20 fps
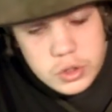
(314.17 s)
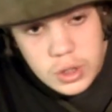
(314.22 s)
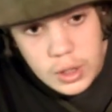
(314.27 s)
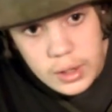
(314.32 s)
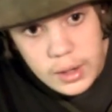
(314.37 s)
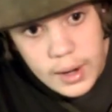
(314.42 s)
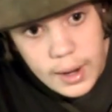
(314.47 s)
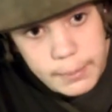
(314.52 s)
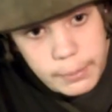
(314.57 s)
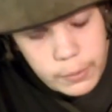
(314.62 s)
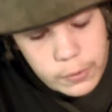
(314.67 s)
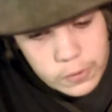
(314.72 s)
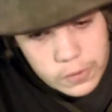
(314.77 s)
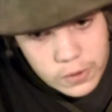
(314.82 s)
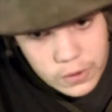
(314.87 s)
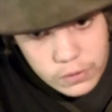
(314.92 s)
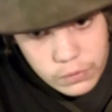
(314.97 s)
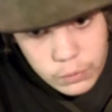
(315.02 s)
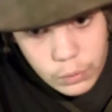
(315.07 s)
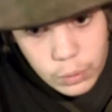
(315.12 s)
than
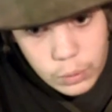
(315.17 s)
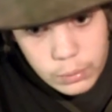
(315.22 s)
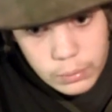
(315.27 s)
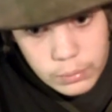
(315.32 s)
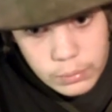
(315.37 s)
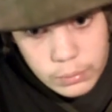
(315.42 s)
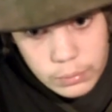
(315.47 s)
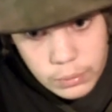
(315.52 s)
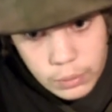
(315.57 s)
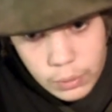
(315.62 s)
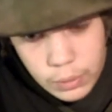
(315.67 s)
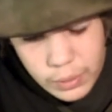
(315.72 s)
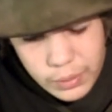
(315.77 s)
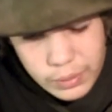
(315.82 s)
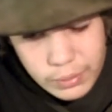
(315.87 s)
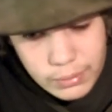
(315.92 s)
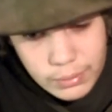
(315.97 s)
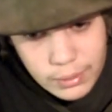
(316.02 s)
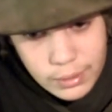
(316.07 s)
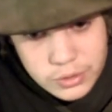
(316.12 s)
9.6 volt, or
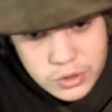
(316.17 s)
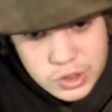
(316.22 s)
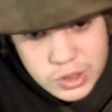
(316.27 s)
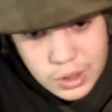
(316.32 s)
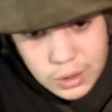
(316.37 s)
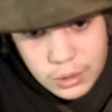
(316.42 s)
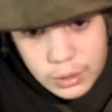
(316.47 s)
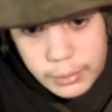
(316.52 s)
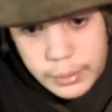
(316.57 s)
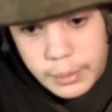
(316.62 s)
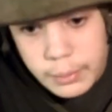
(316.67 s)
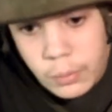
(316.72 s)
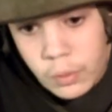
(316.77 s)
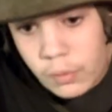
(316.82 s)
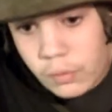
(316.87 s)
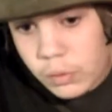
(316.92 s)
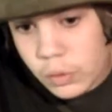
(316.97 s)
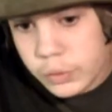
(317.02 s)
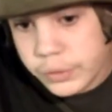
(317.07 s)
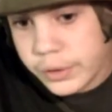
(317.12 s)
just a little bit more
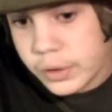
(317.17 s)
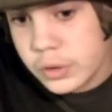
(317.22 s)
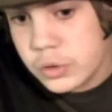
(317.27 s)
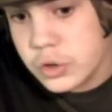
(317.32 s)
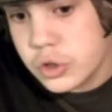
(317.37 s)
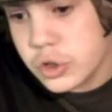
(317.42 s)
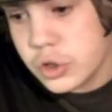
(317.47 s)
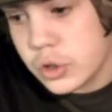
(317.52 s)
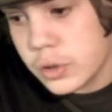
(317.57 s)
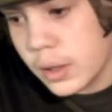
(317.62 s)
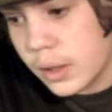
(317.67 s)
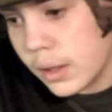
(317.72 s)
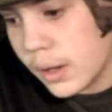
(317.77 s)
voltage than